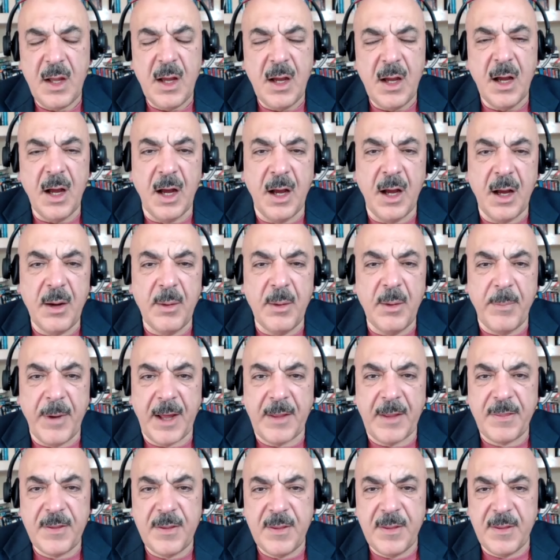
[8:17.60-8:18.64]

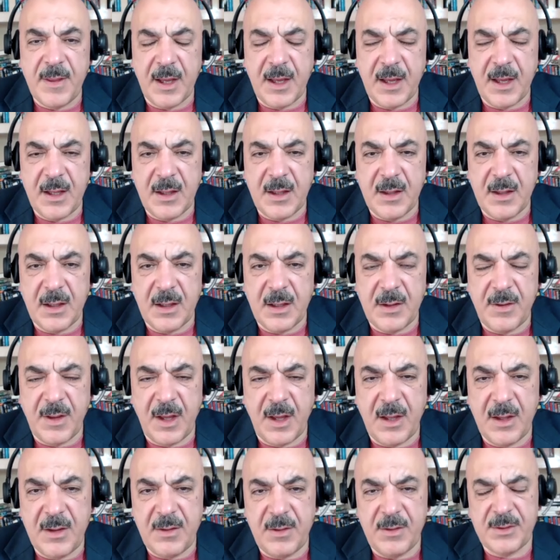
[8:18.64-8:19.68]

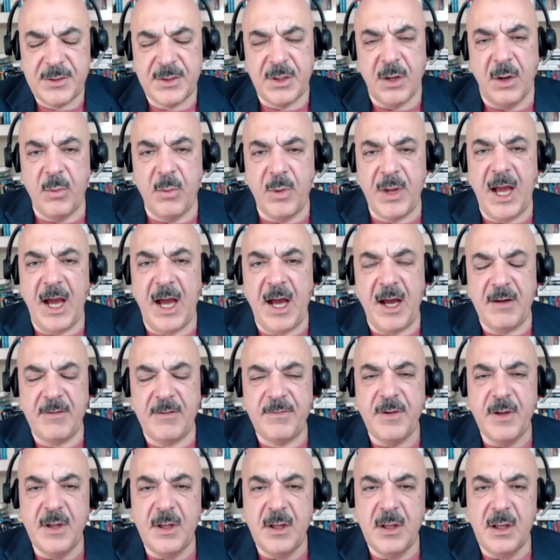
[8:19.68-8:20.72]
So we have
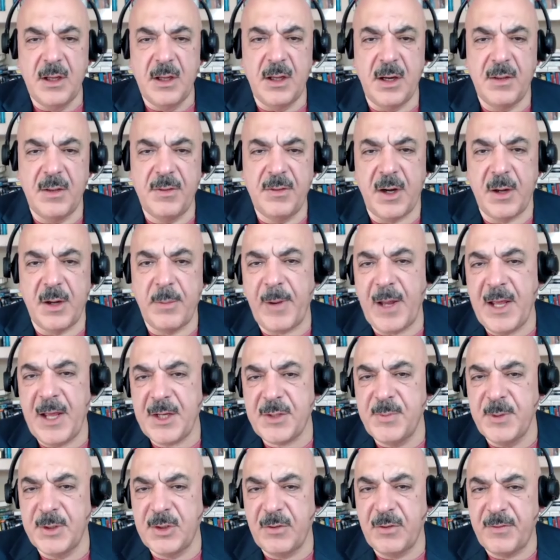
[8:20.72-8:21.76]
the
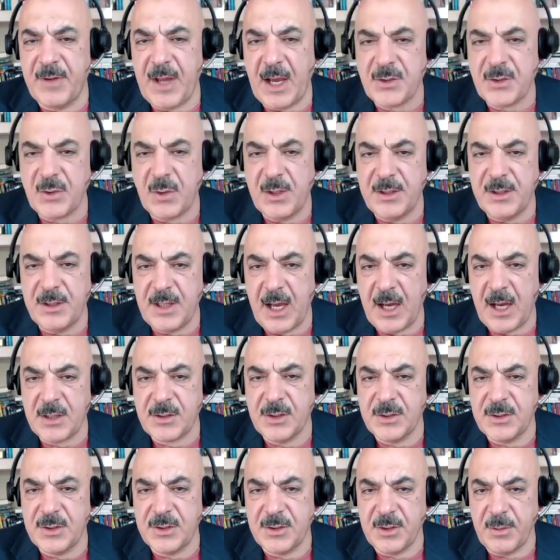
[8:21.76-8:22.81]
replacement of gasoline
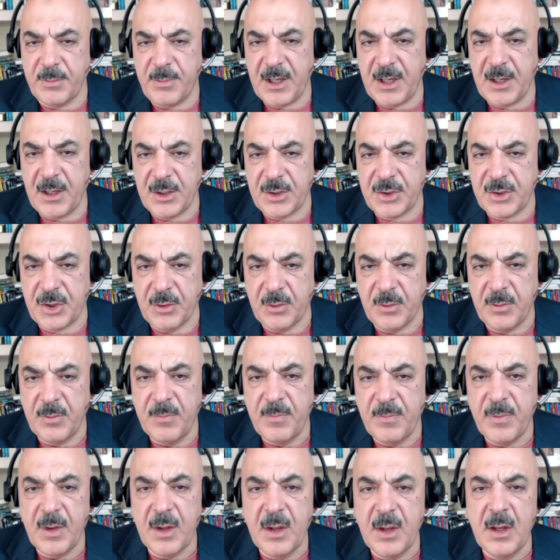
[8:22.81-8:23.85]
taxes is a big issue.
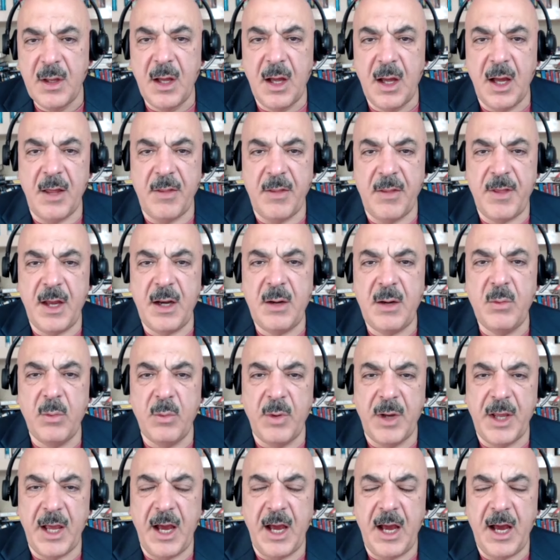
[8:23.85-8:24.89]
And then
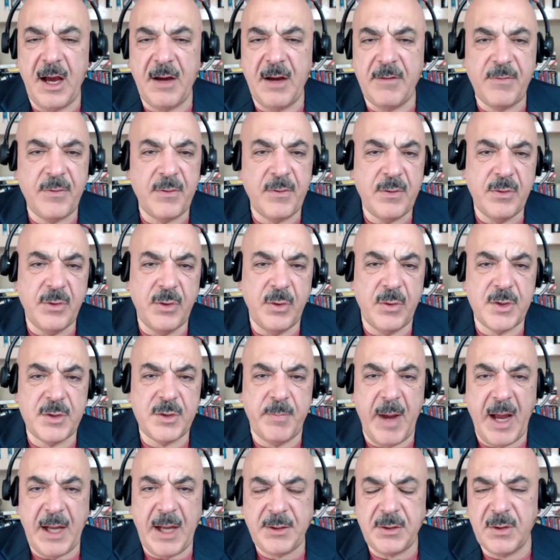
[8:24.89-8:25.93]
we have those
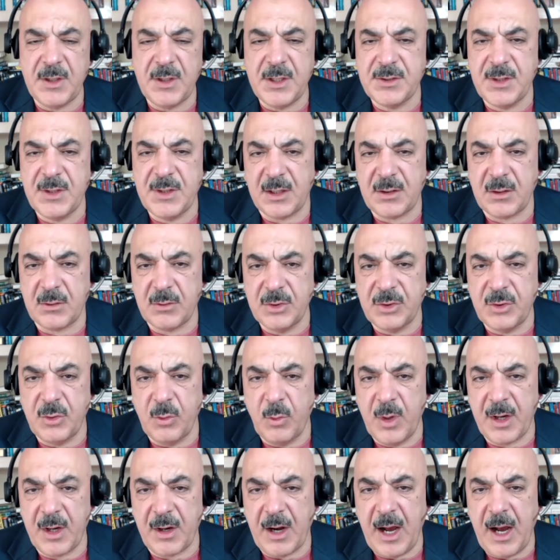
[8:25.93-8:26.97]
batteries that are going to
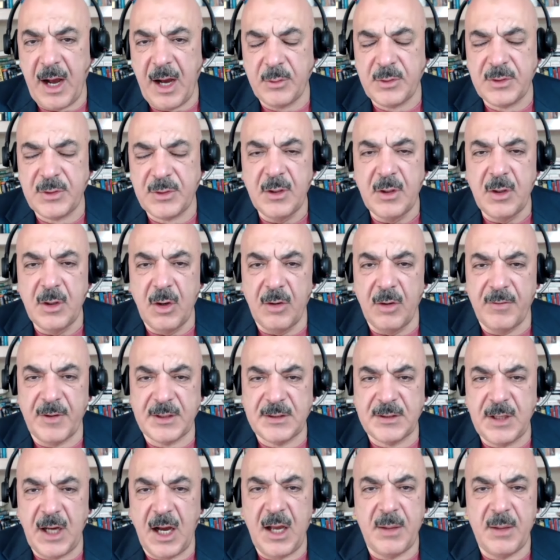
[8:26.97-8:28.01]
wear out over
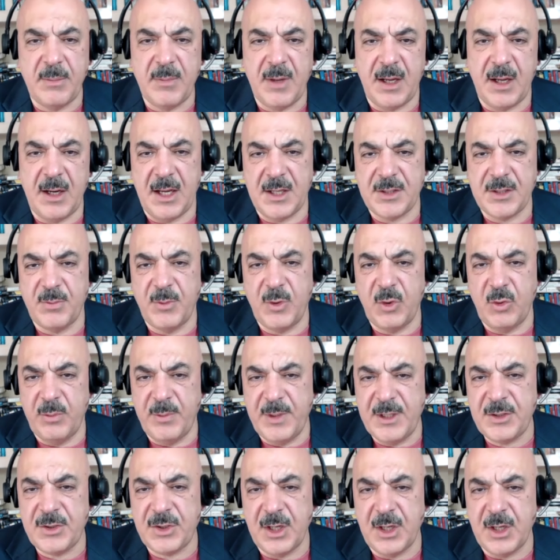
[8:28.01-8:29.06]
time. And as we
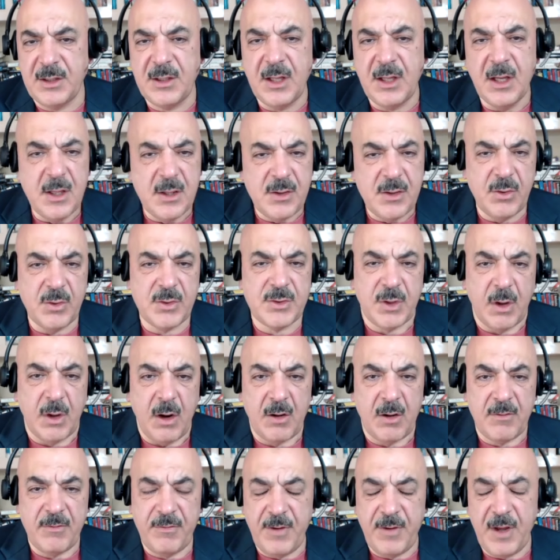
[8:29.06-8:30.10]
mentioned, those
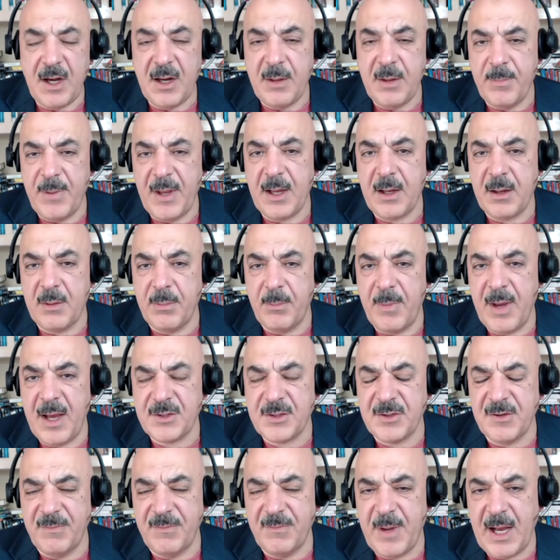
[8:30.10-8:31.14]
are very big,
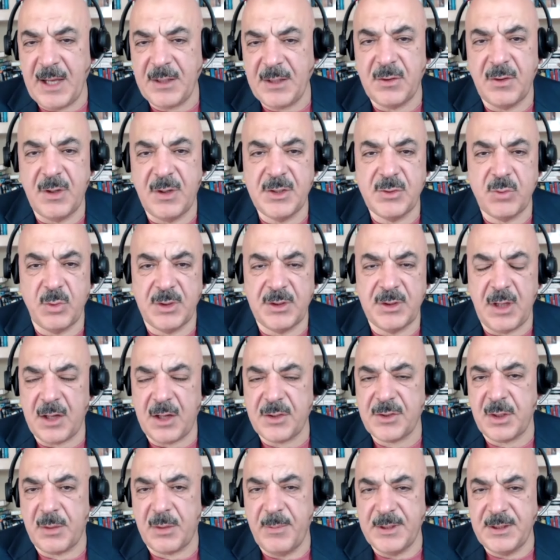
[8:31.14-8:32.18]
massive batteries with
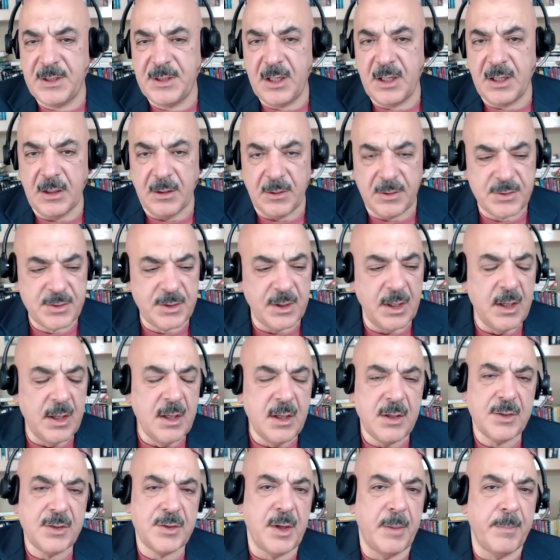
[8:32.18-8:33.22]
toxic materials.
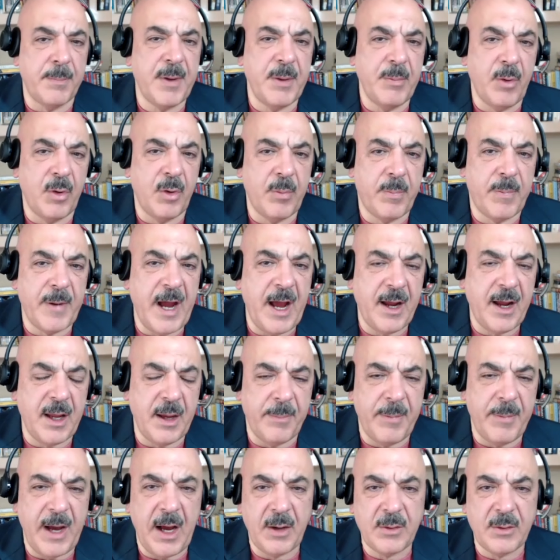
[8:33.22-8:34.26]
Some people brag
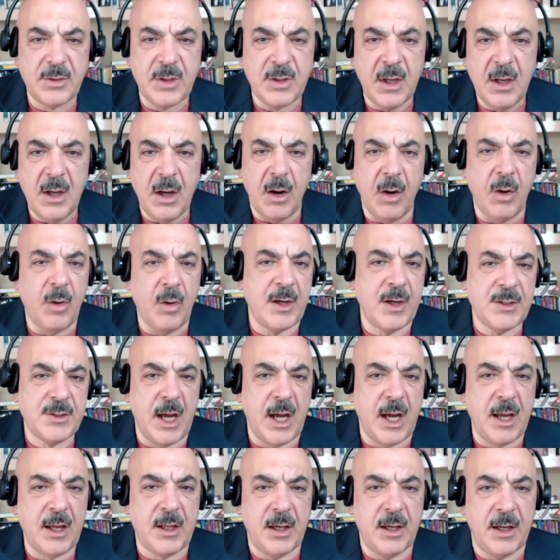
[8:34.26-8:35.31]
about, oh,
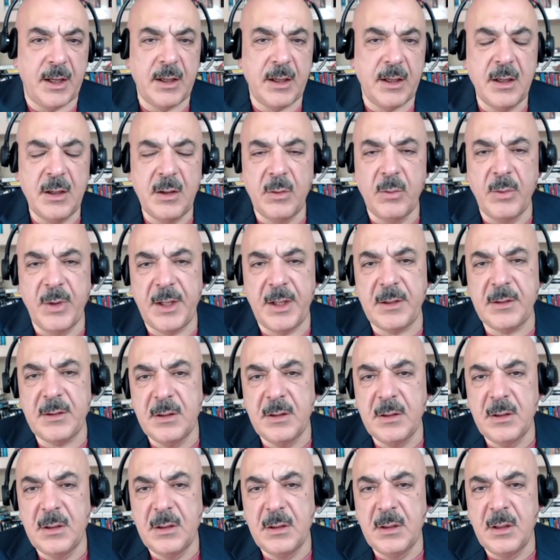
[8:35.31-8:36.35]
recycling. Well,
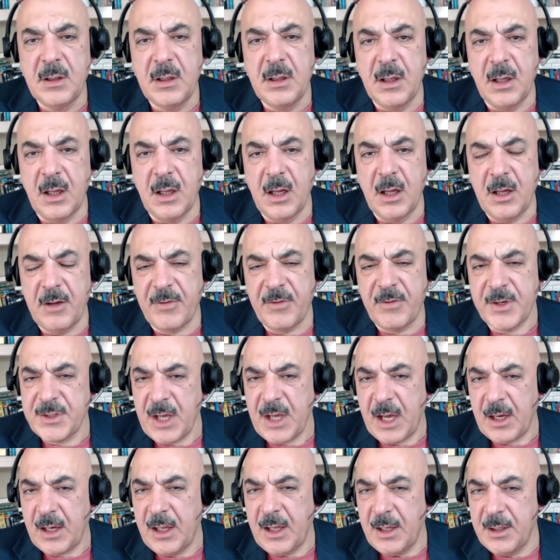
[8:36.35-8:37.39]
if
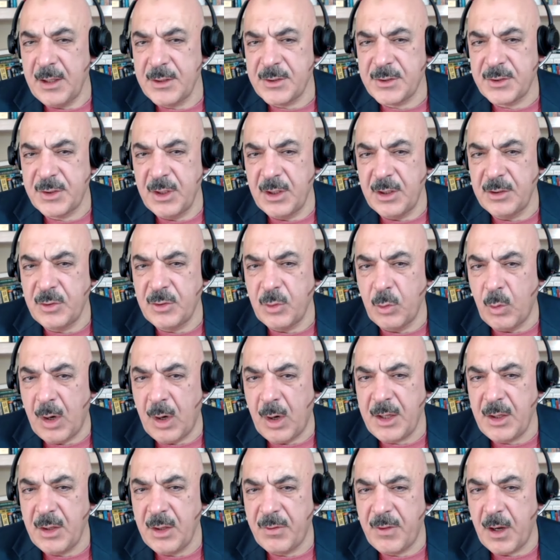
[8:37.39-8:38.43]
recycling is good,
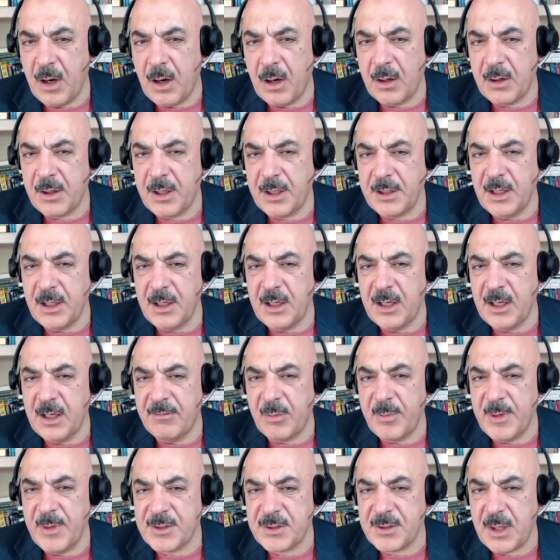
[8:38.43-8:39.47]
why they are getting
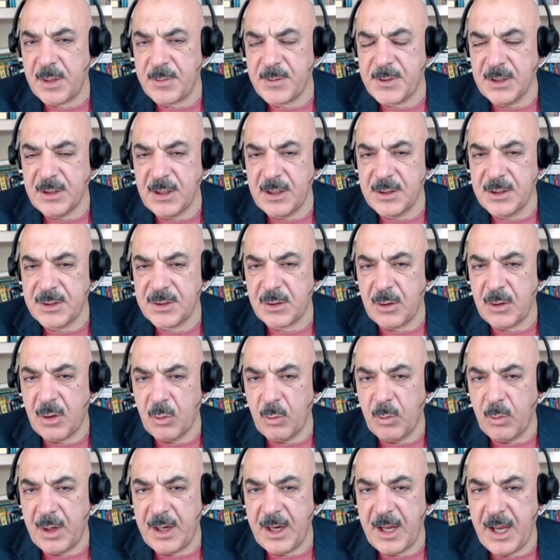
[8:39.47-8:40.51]
government subsidies on
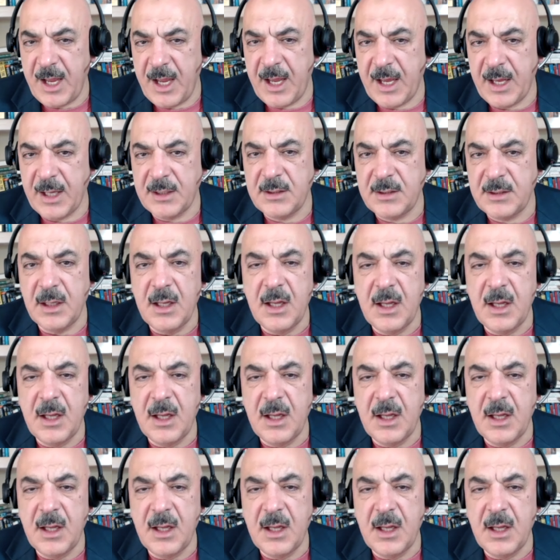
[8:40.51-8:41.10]
one hand?